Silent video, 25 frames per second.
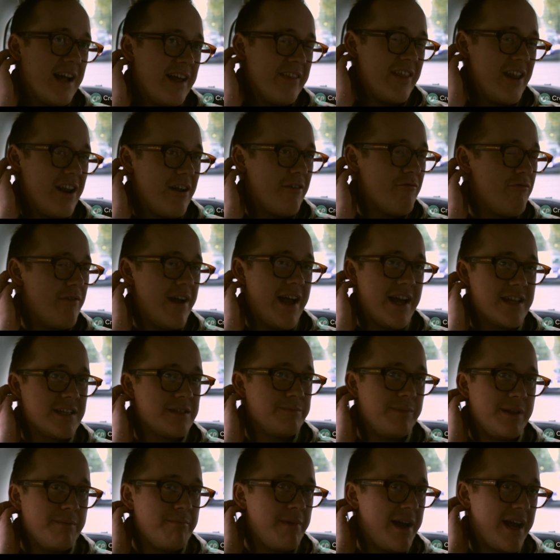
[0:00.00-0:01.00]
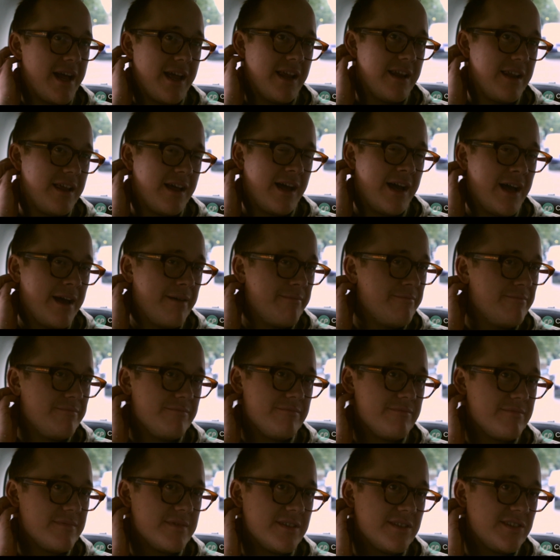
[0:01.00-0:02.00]
And then I randomly met
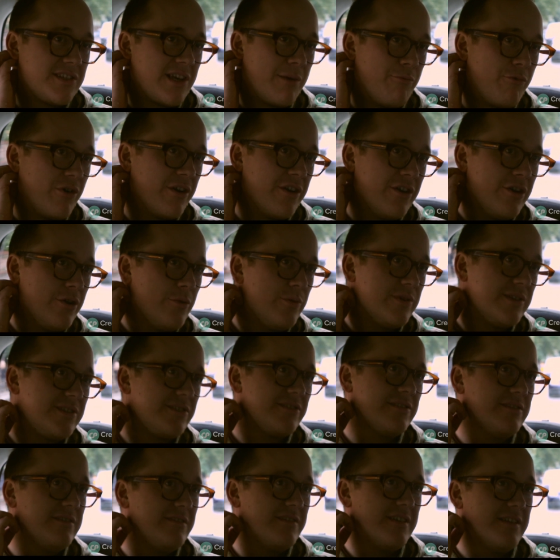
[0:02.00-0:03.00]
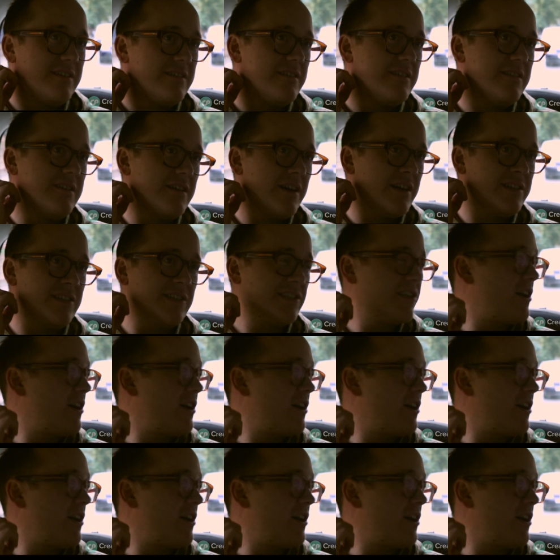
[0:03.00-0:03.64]
someone who was a